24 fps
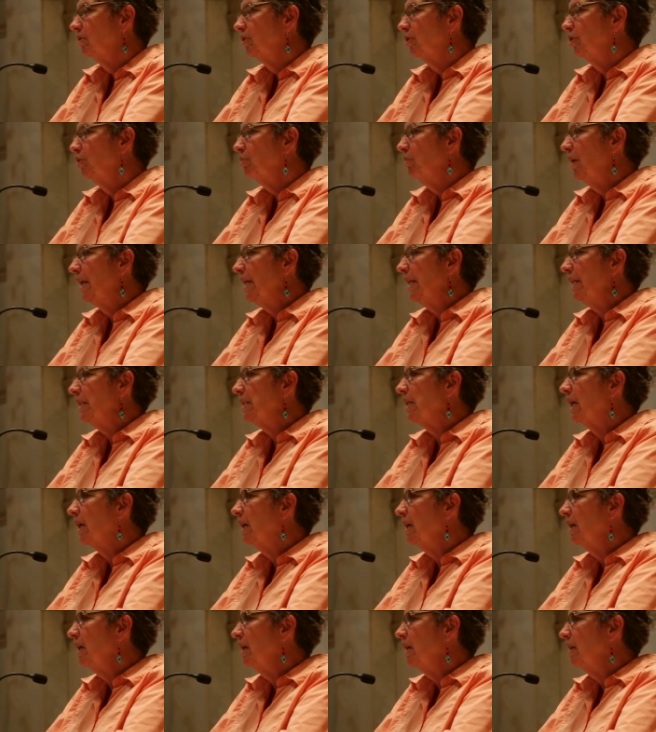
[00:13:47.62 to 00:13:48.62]
too many
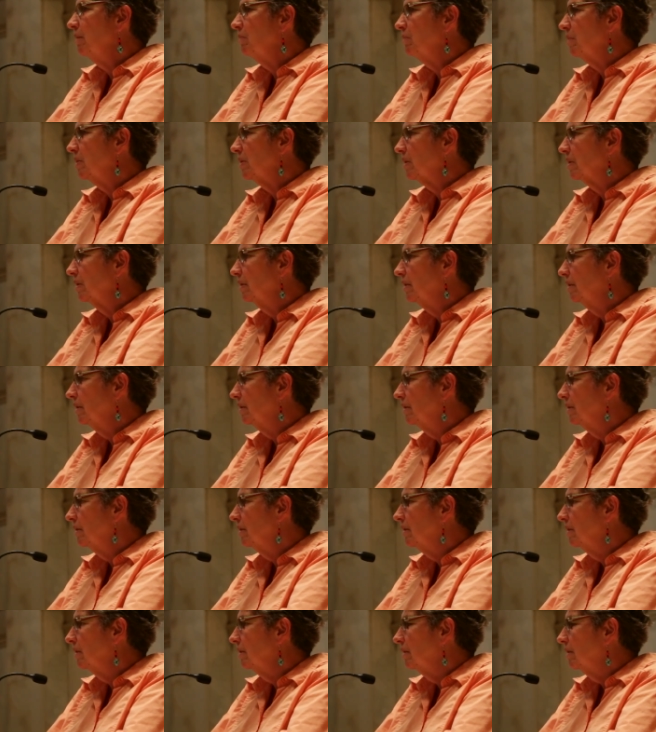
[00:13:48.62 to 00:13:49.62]
times,
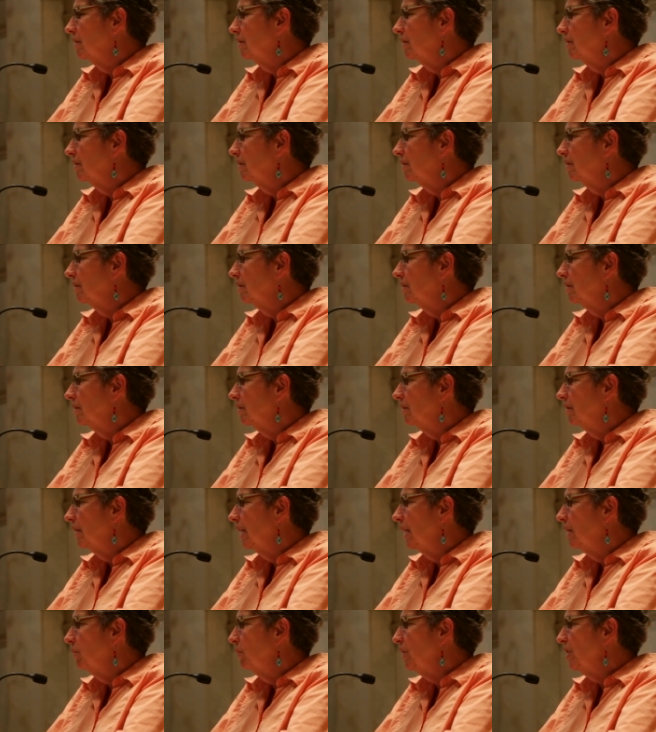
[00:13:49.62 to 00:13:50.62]

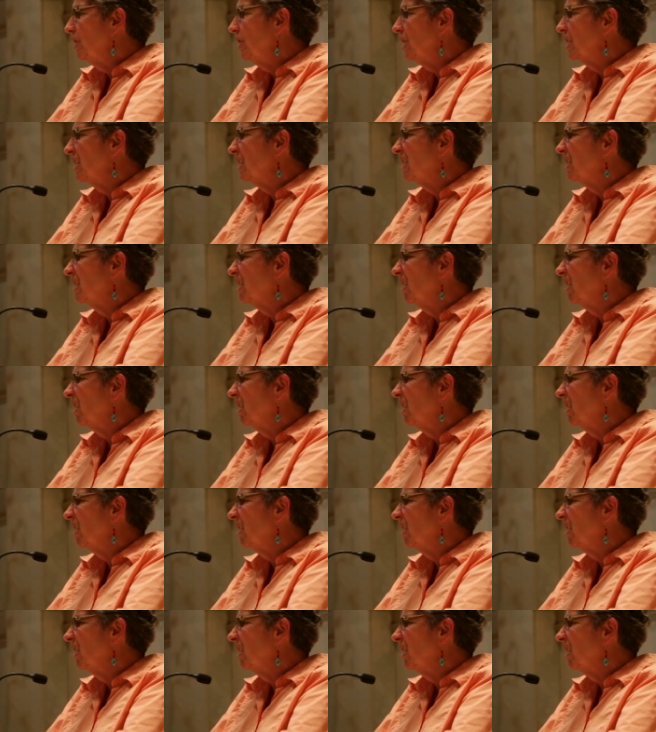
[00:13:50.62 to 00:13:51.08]
and we just